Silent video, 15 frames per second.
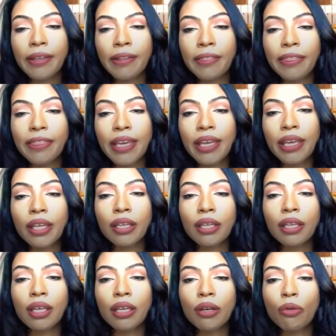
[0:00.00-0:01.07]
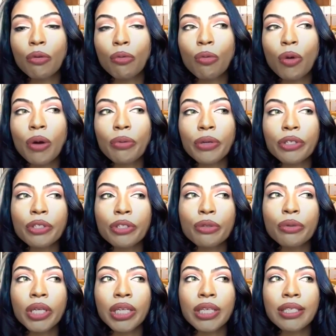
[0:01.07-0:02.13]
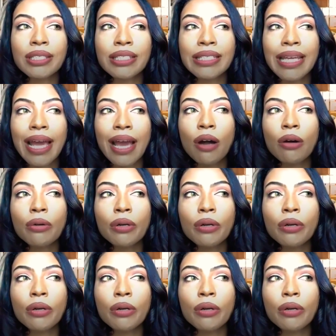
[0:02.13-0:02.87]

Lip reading: then what we're doing is now